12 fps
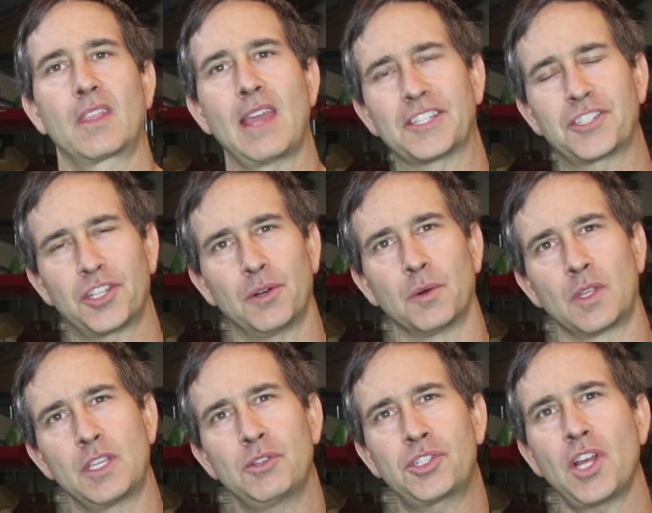Okay, so
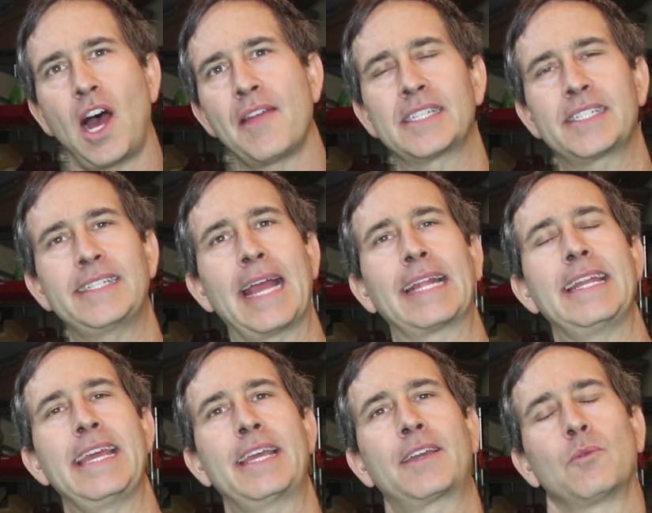you saw this
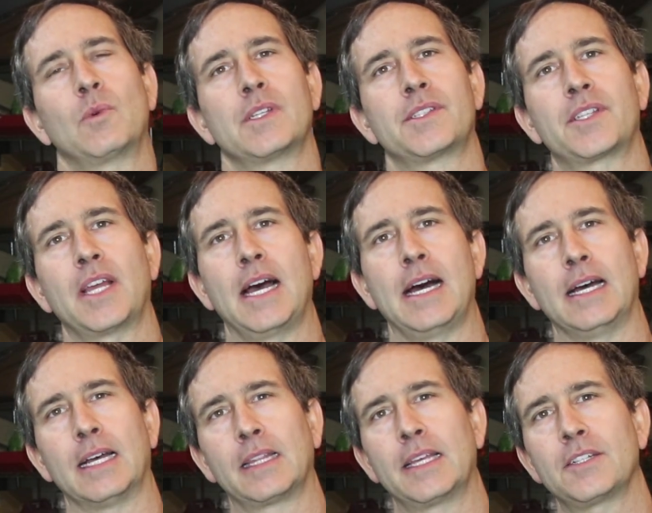technique was
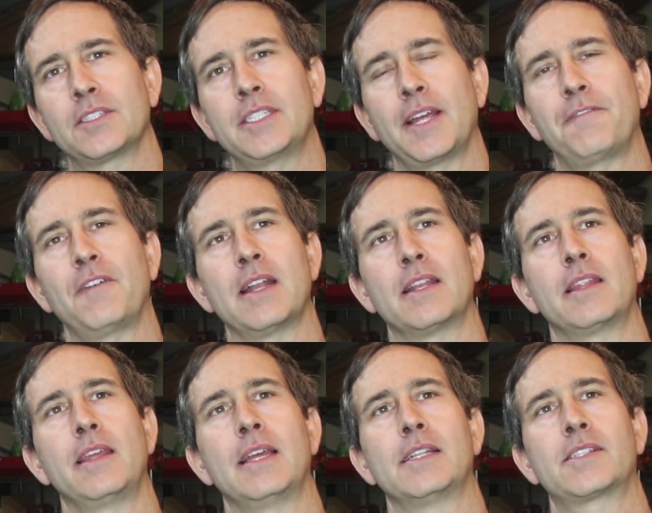a little different
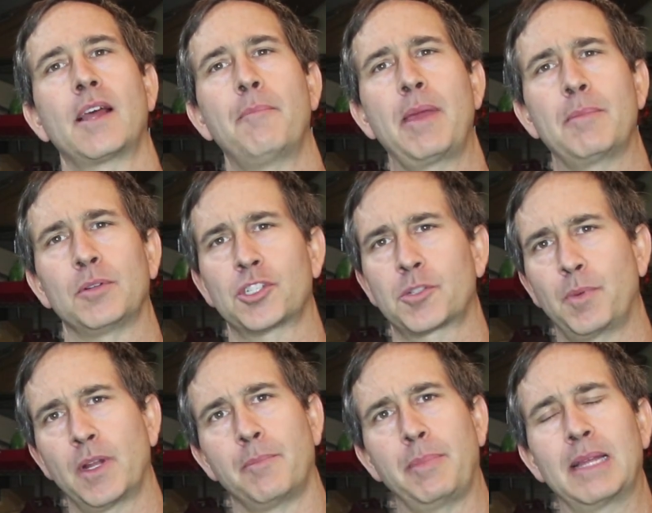than some people just
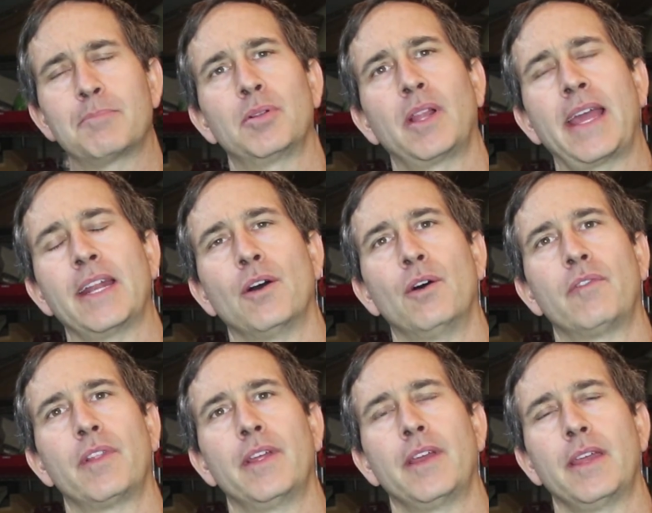put a big plate
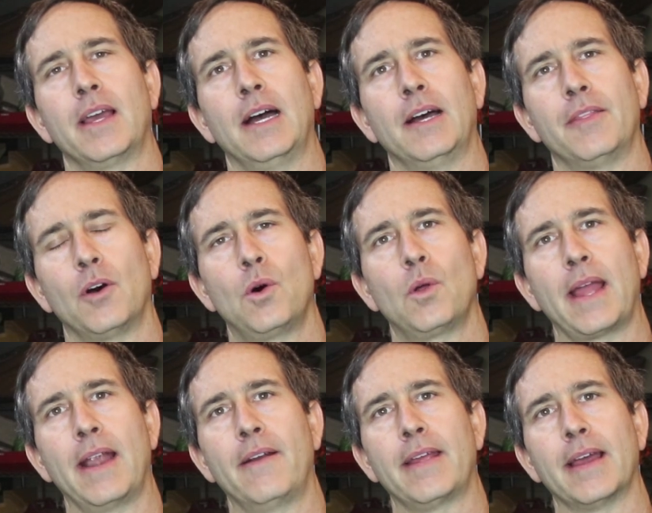over the whole
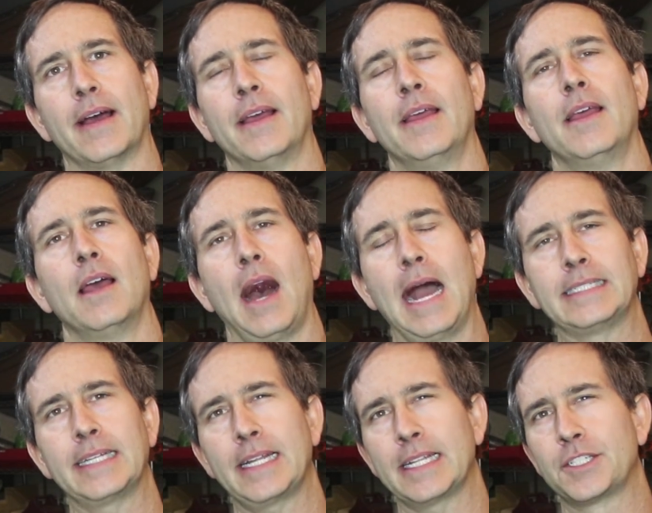area. I
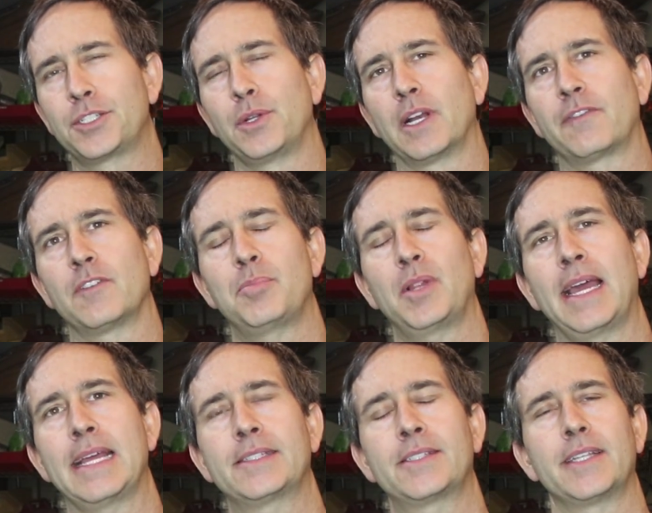did it in 2 different
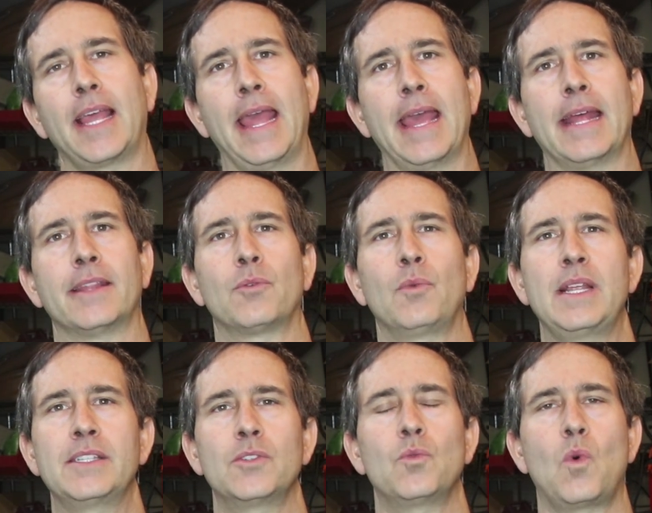plates, and the
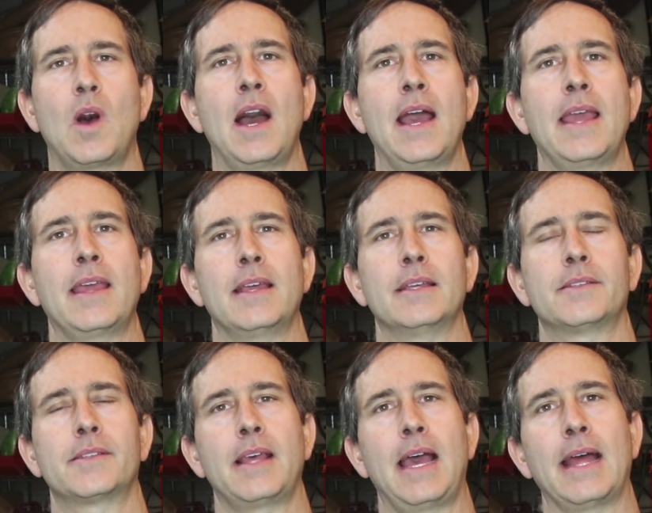reason why
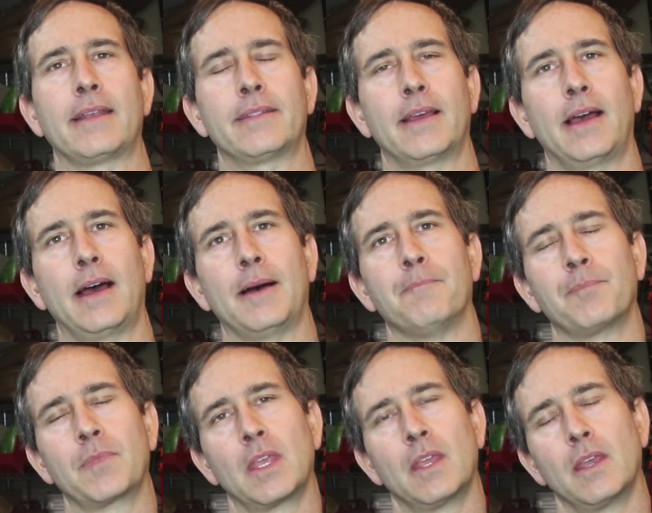is that
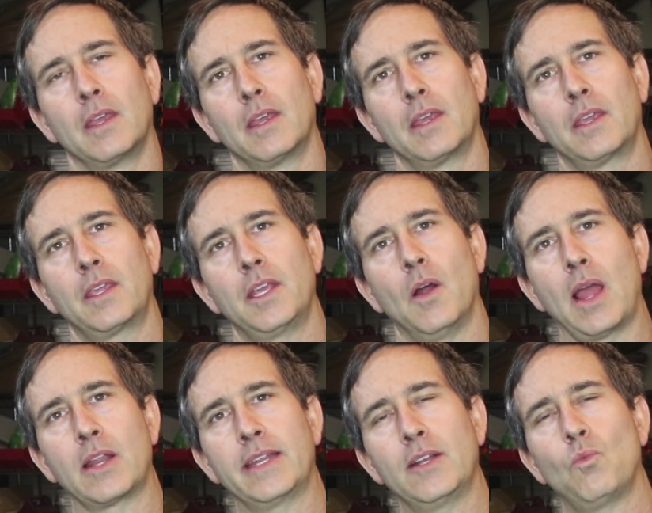
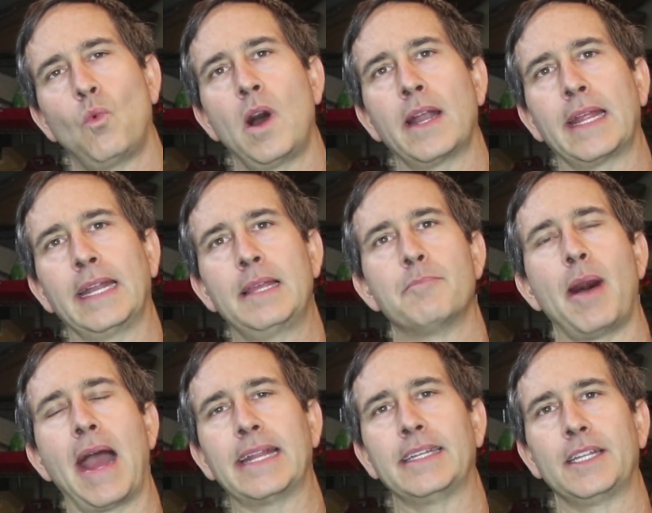I didn't want any
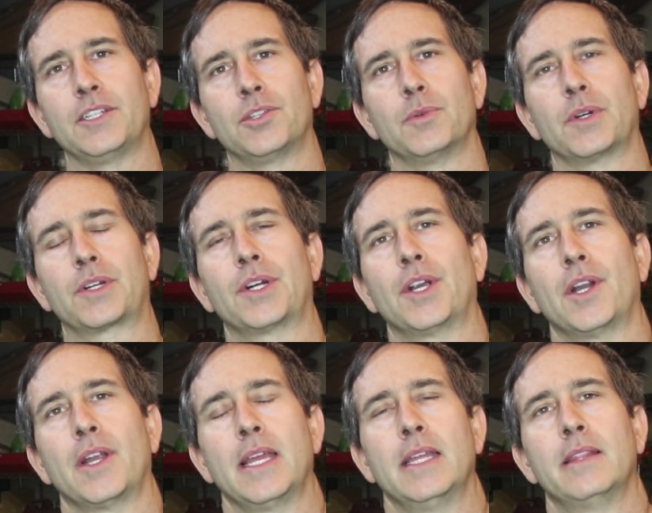binding to
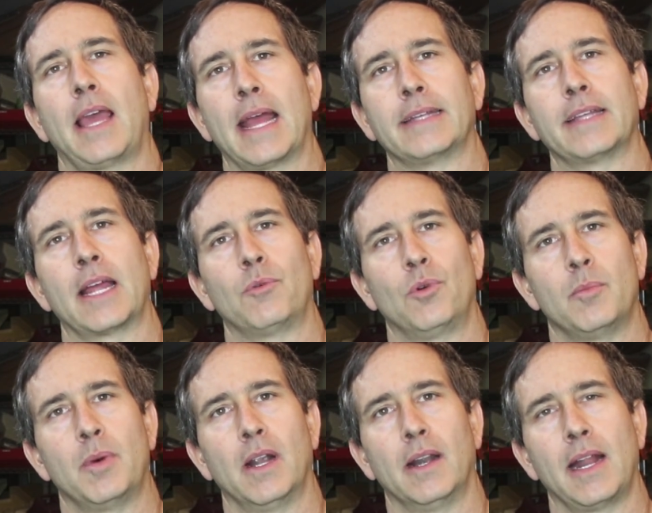occur in the anti-roll
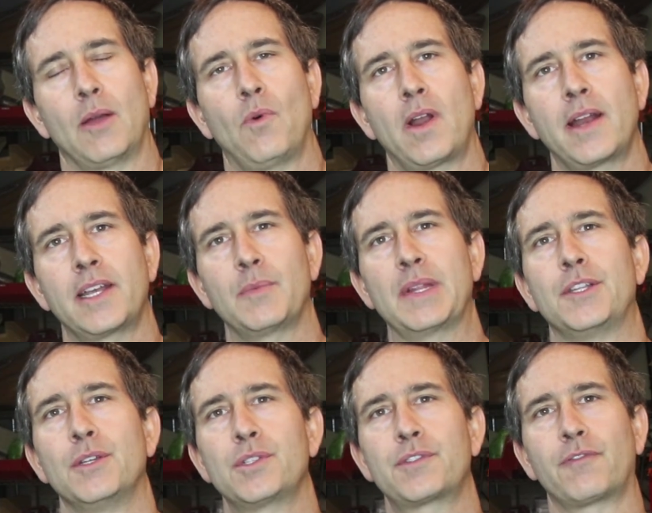bar, and I wanted to
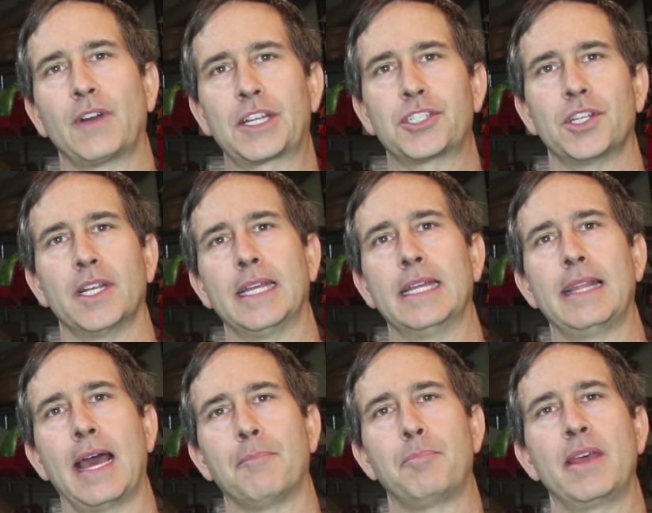reduce friction in
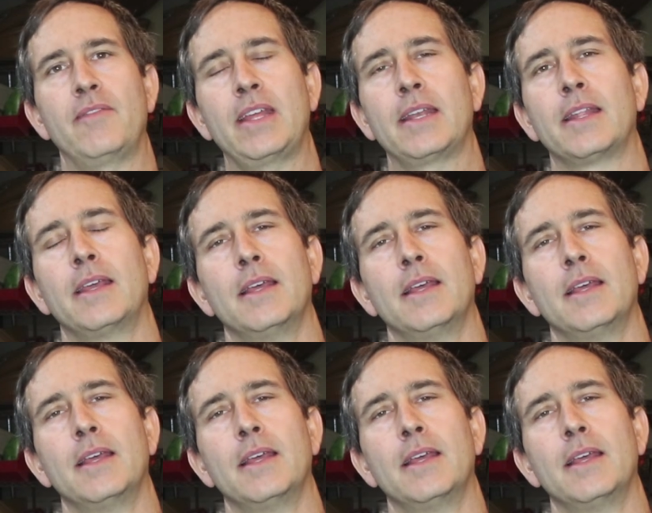that pivot.